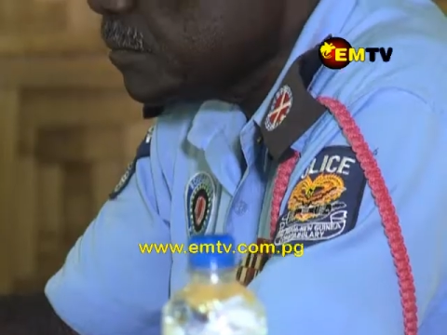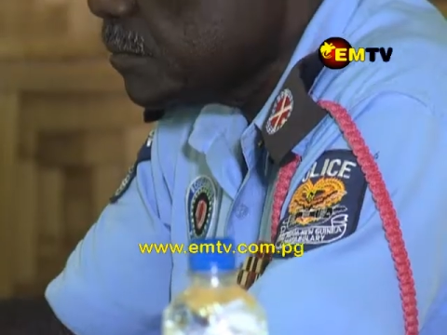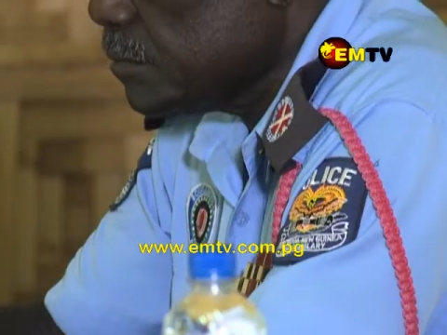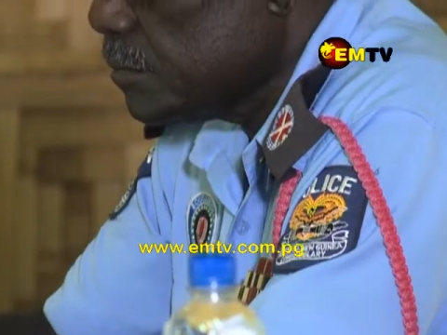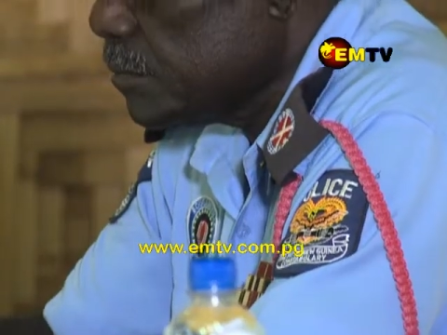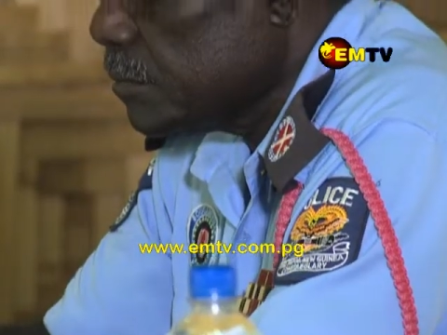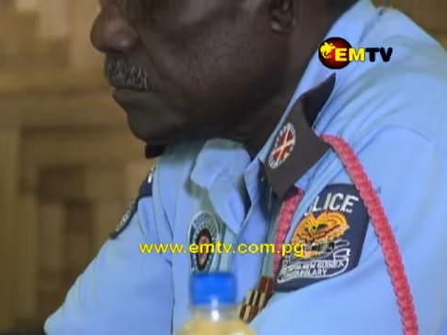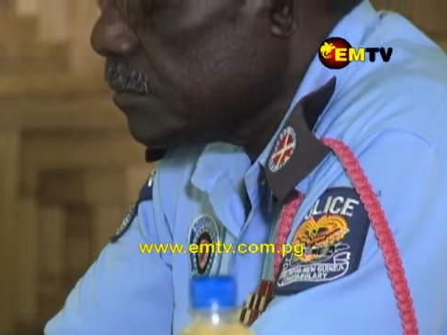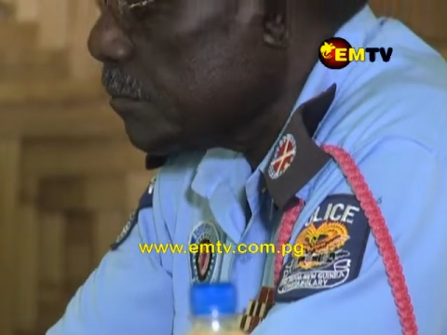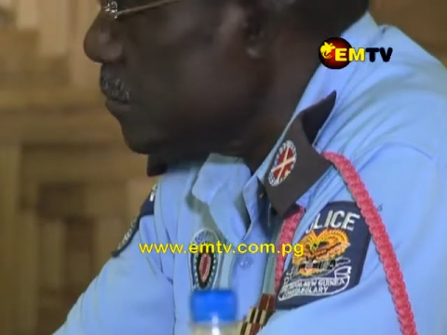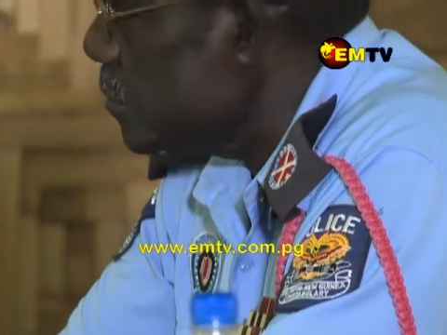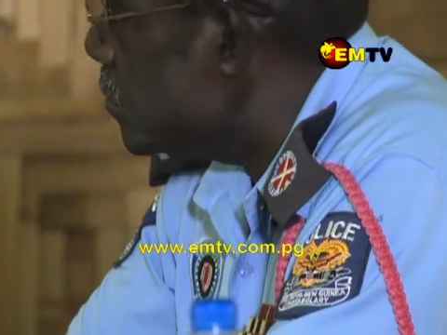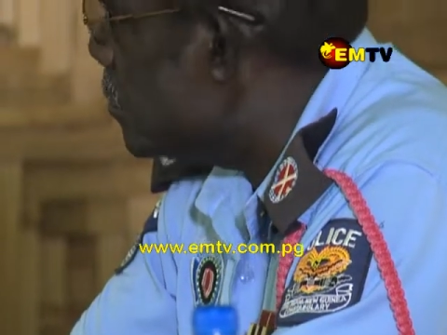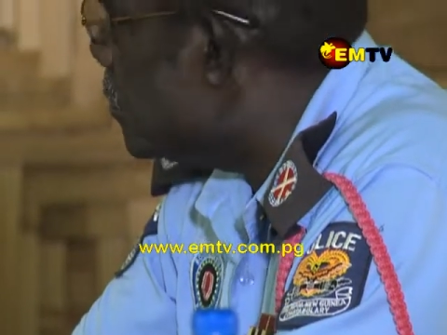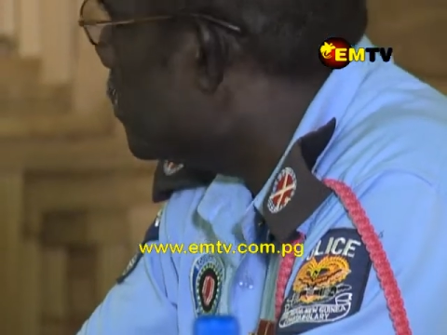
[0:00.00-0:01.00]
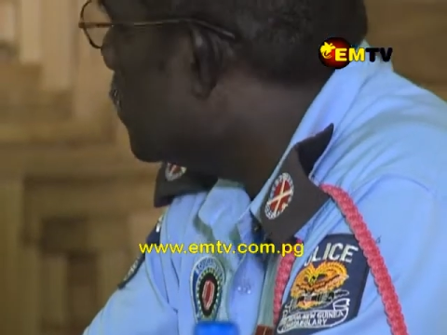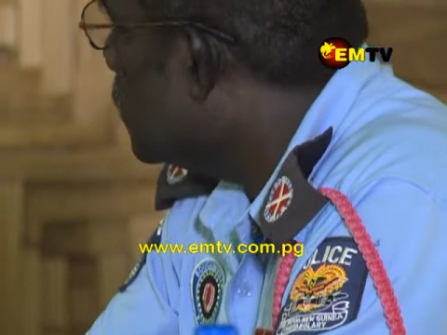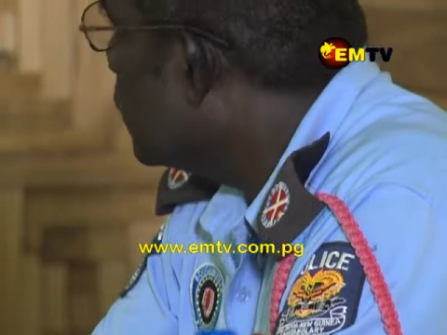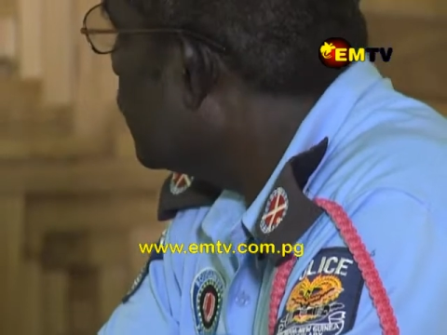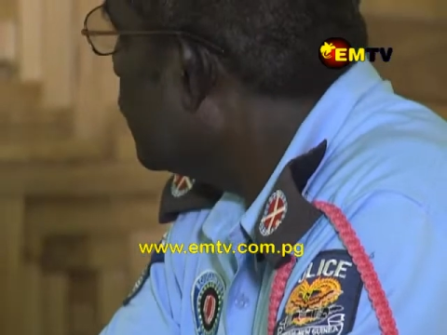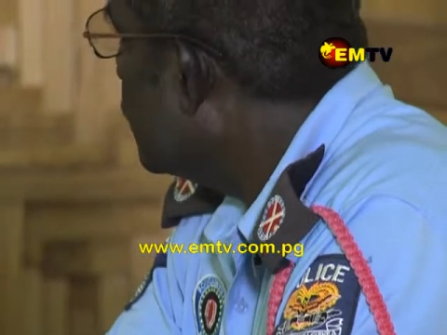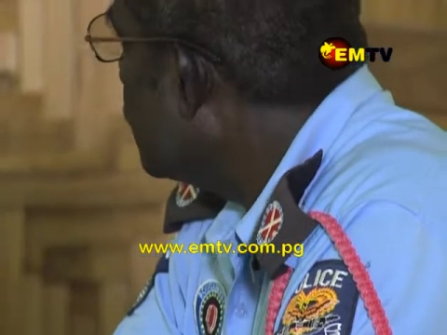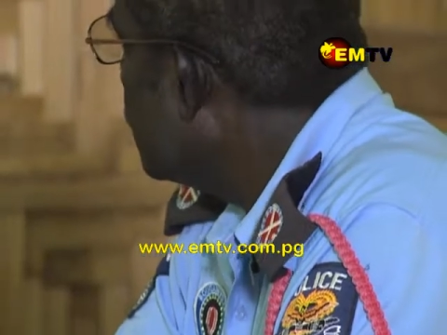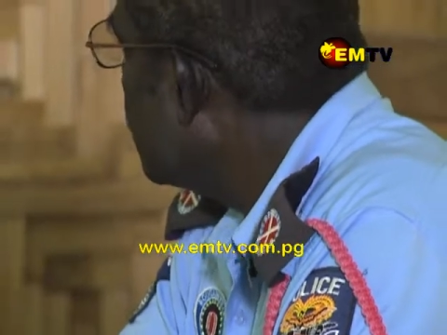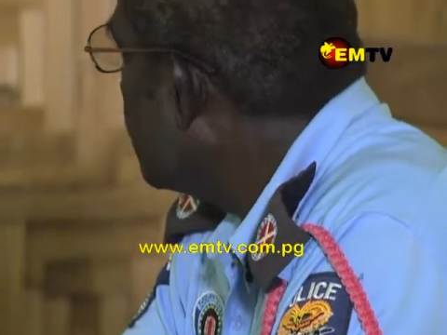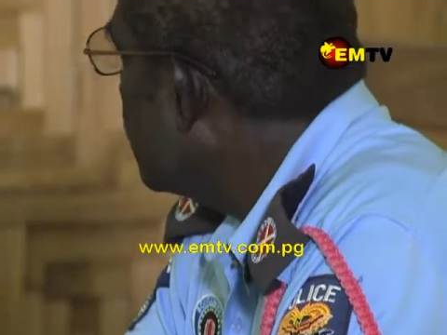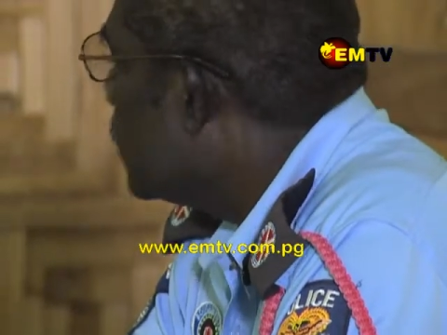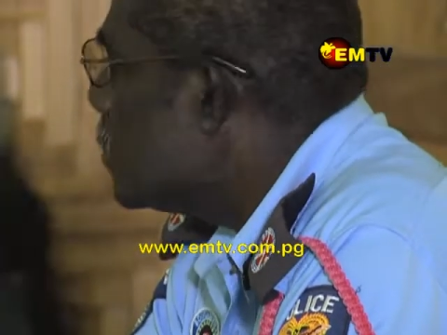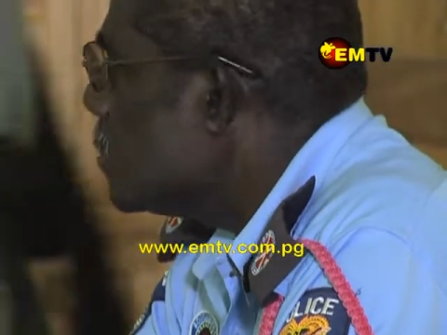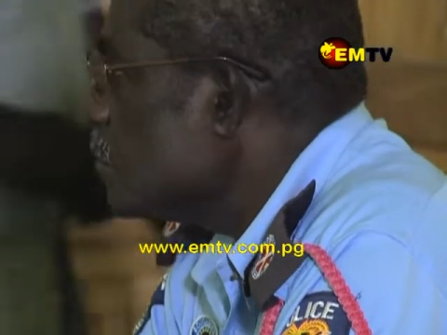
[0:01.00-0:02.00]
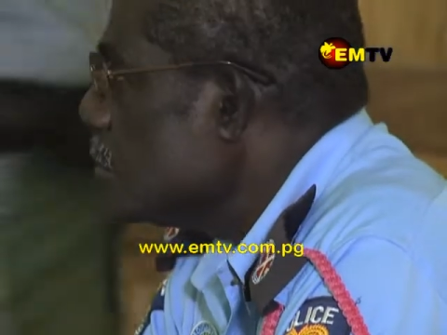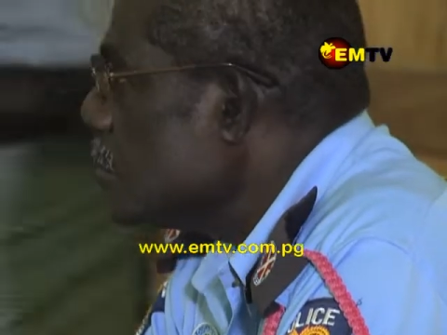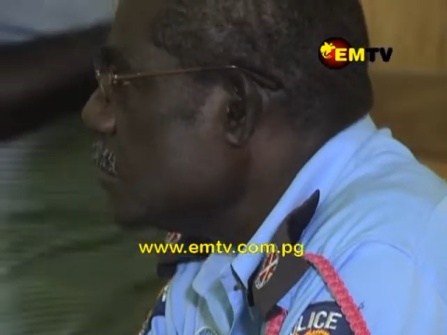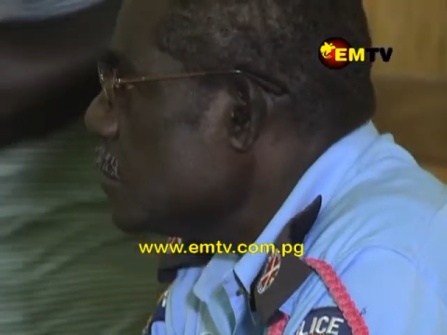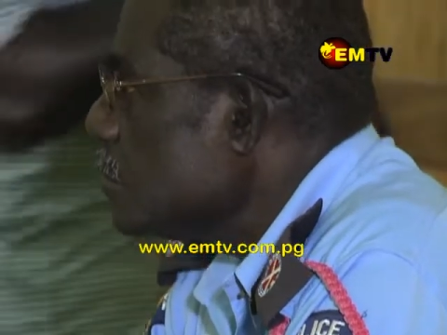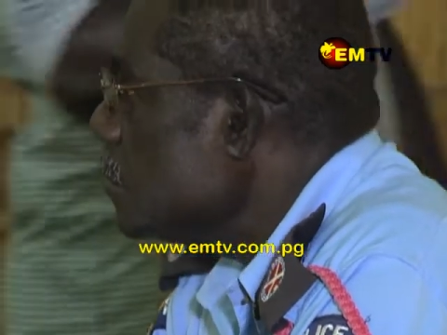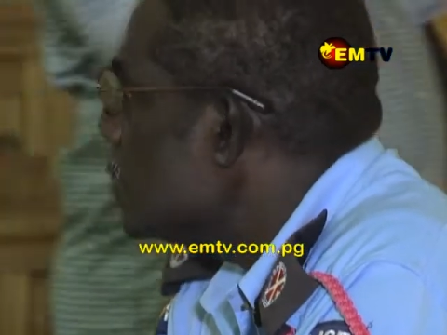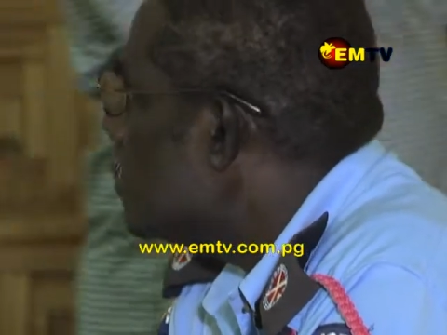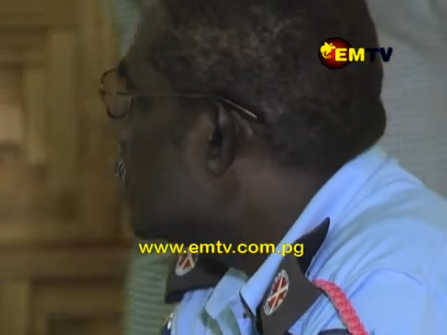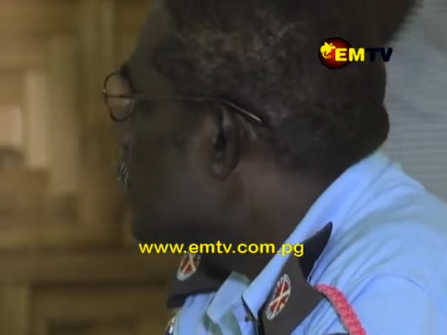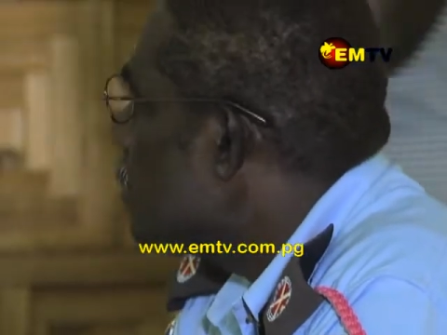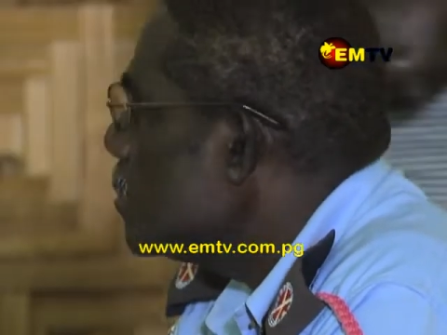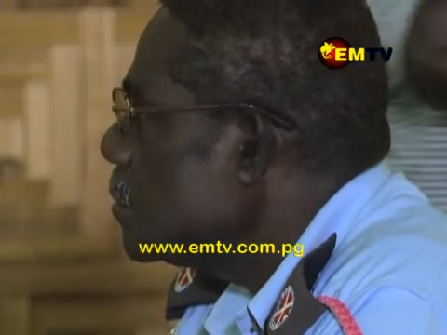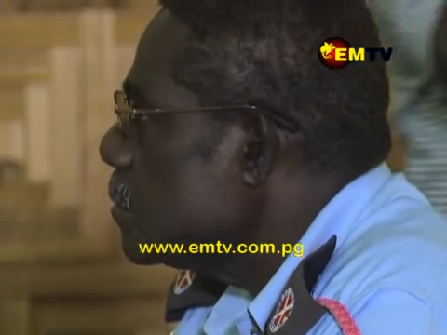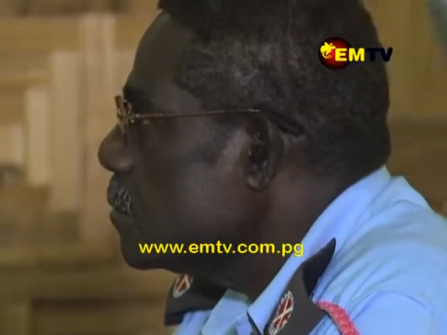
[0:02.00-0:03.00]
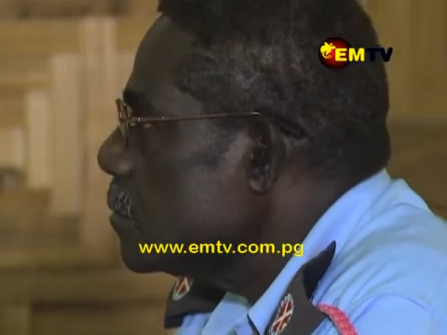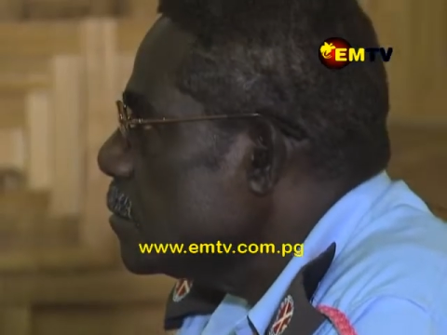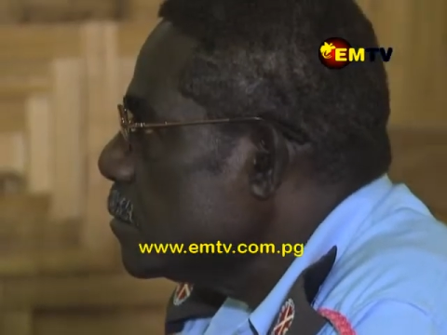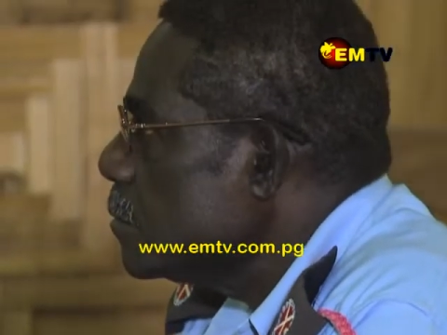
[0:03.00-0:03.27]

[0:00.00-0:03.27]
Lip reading: (no speaker visible)